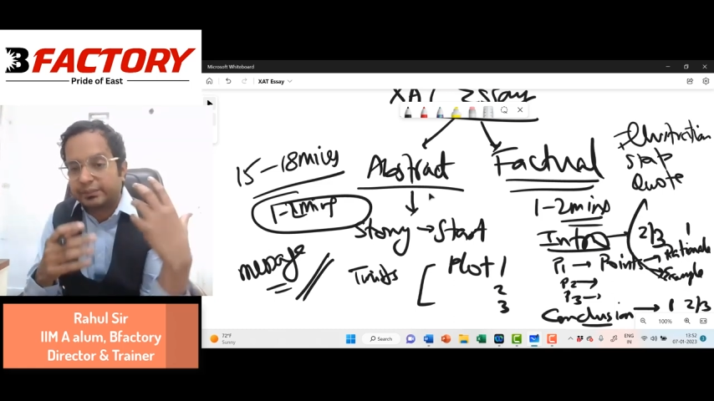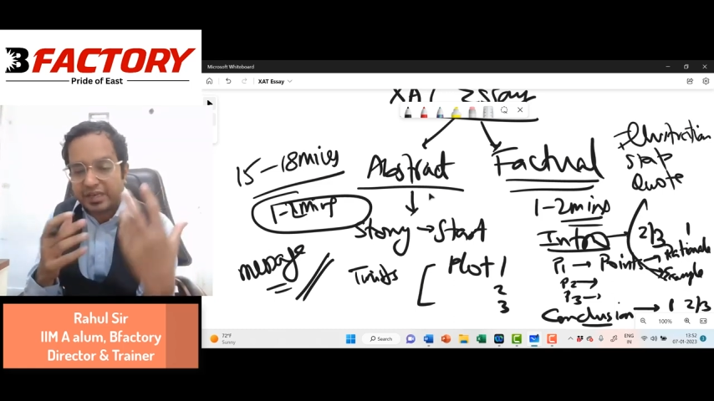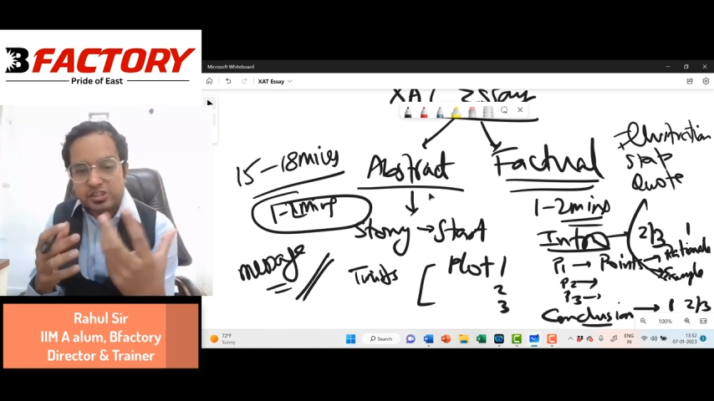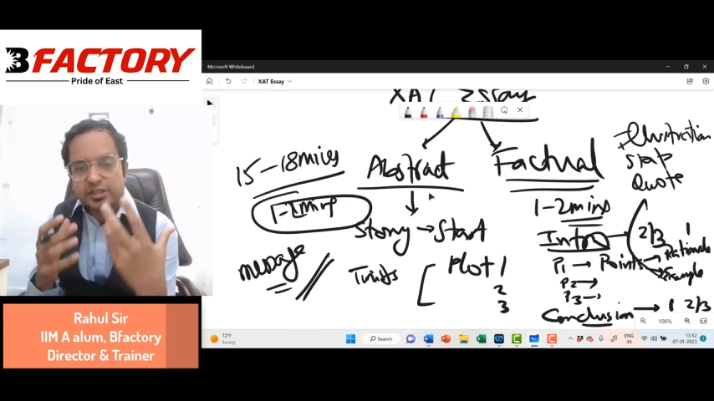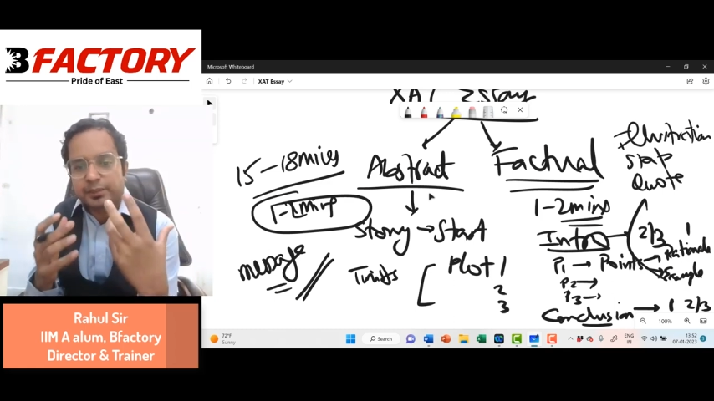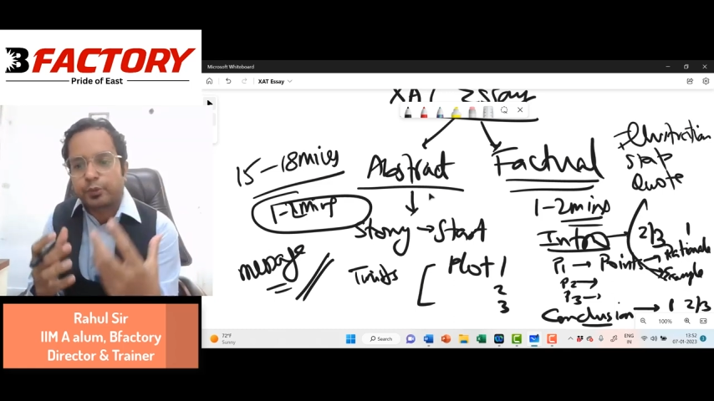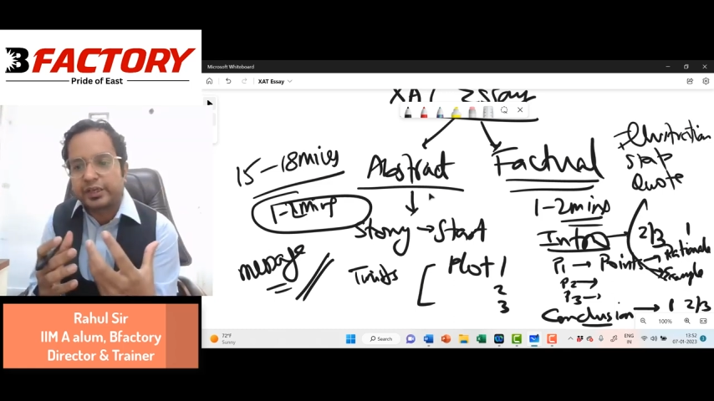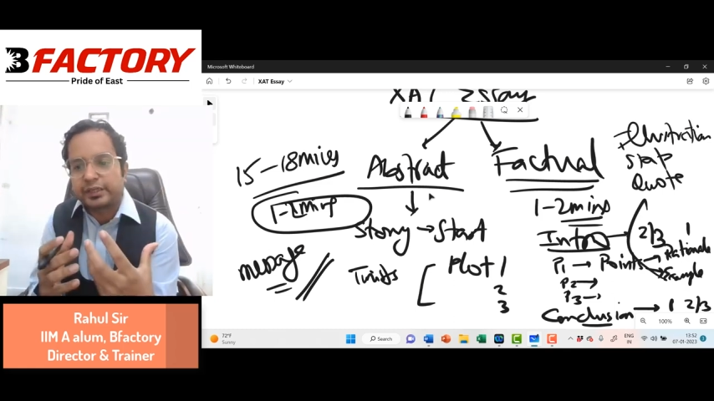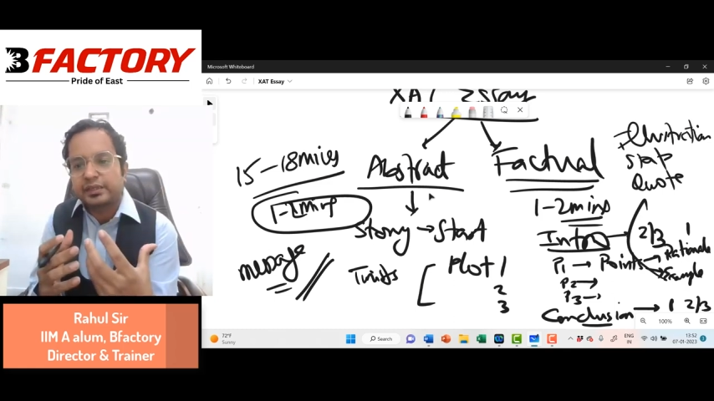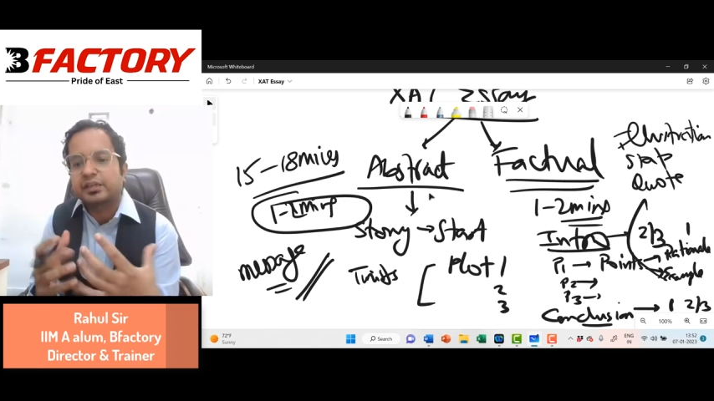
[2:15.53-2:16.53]
mention the
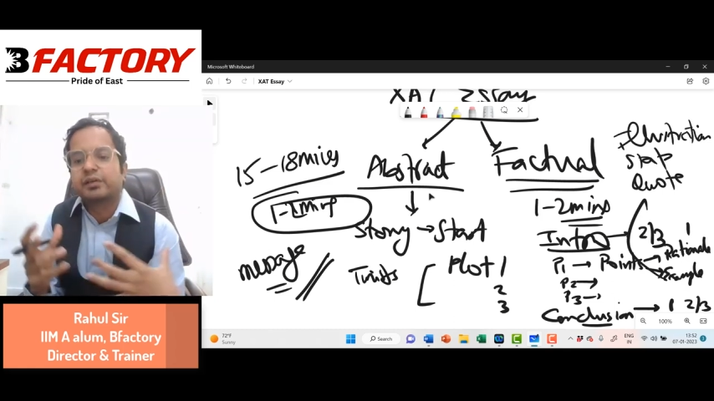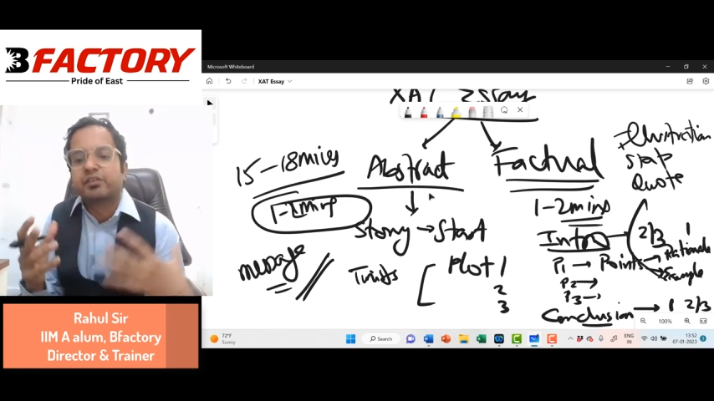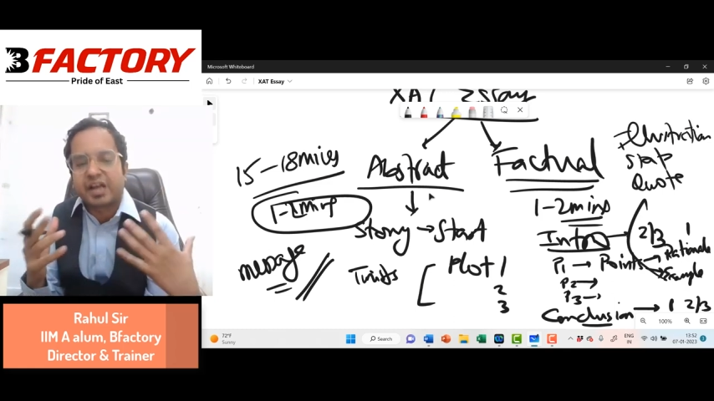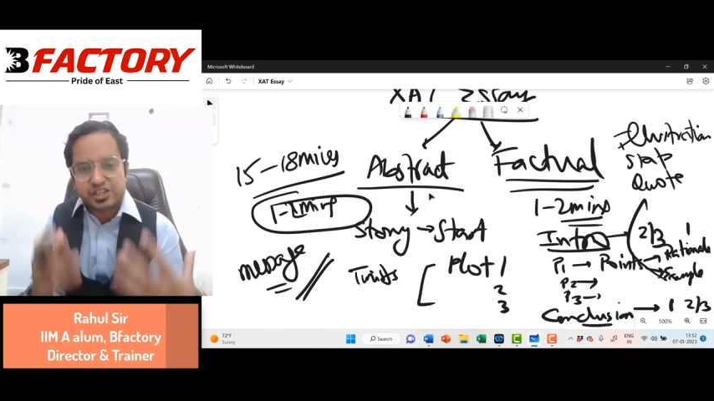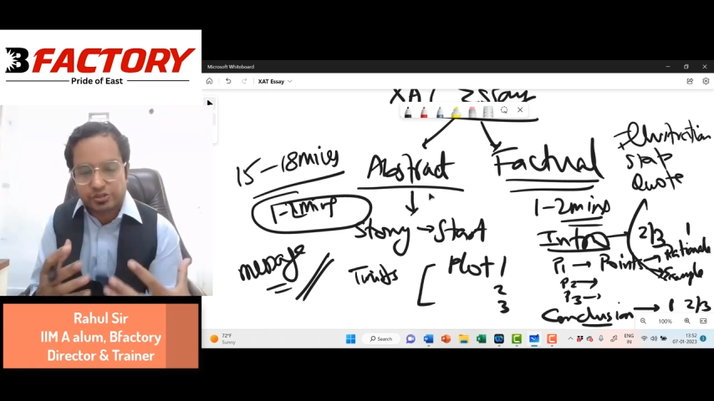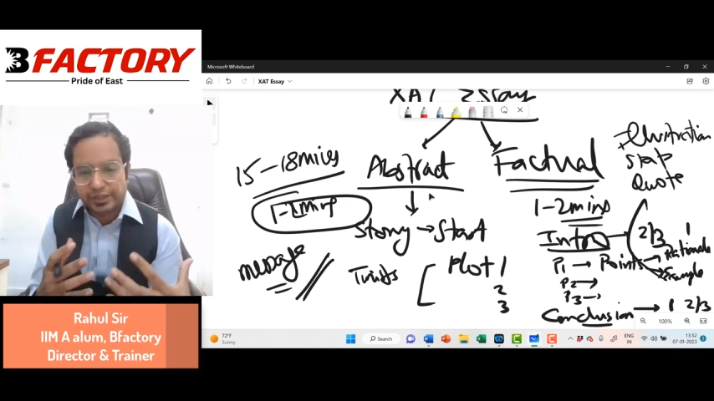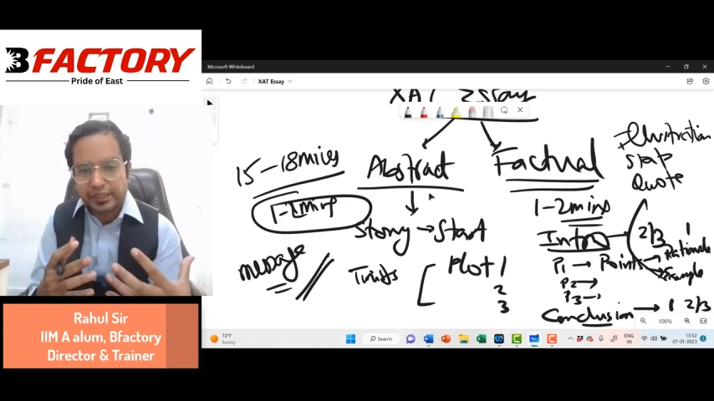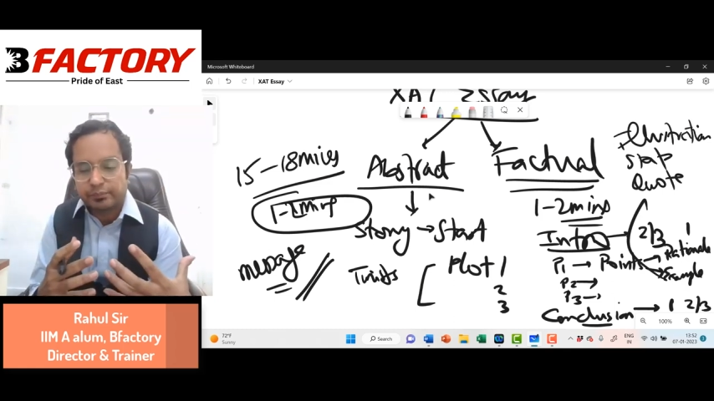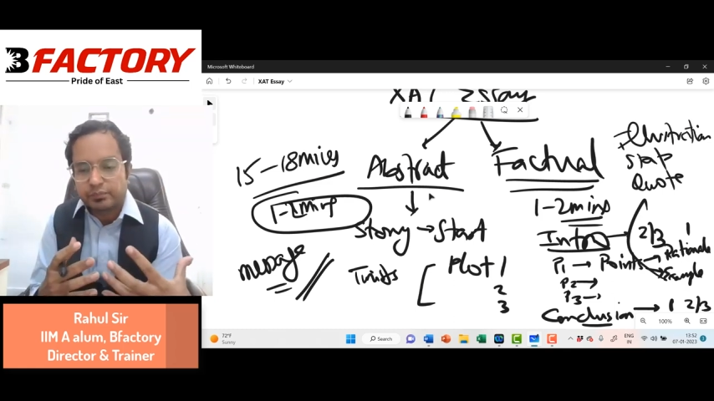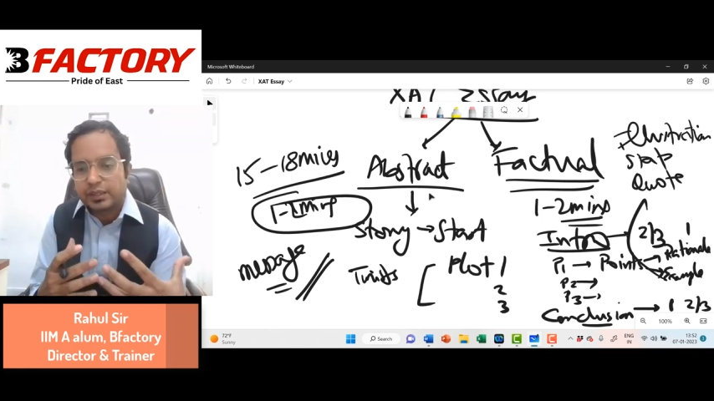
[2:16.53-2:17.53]
point, give a
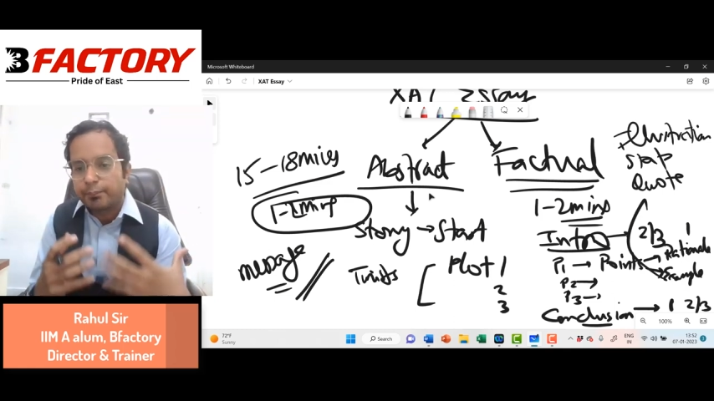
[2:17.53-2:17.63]
rationale,